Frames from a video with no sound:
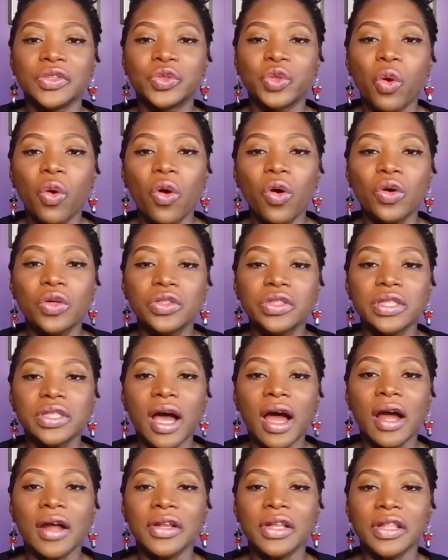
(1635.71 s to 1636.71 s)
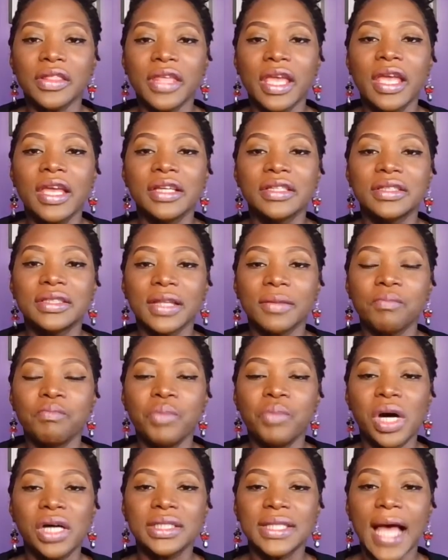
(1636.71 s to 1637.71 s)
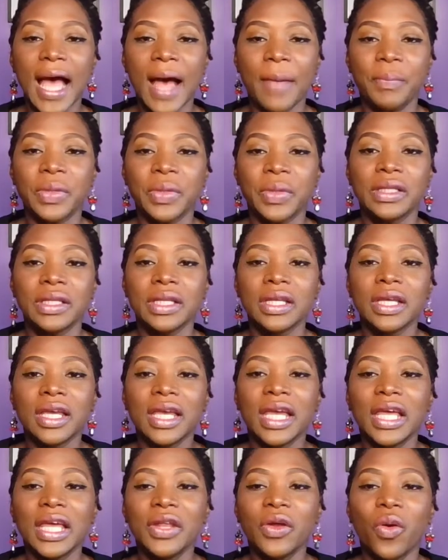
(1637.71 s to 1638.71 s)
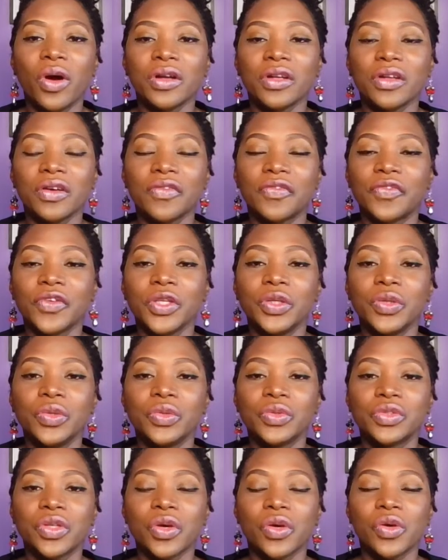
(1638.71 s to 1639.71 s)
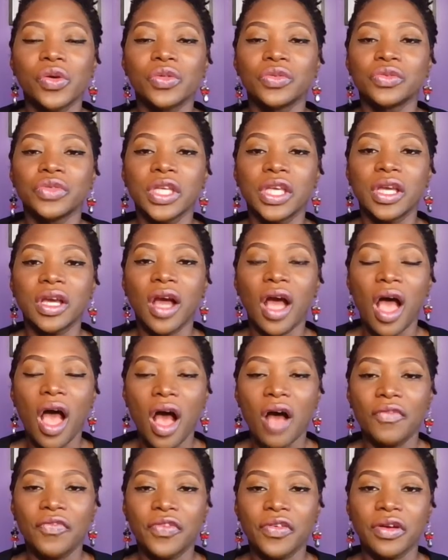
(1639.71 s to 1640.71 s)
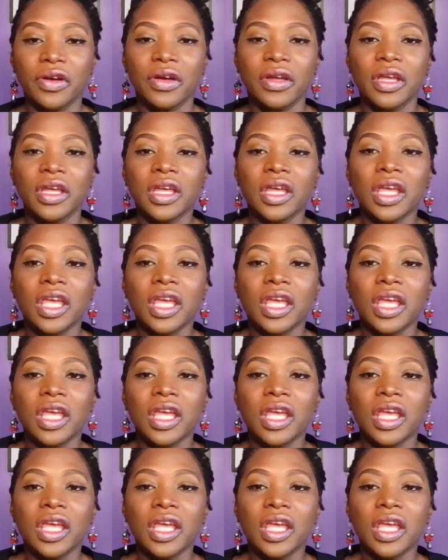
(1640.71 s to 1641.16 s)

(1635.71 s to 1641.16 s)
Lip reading: Those are the things that must happen in order for you to recover.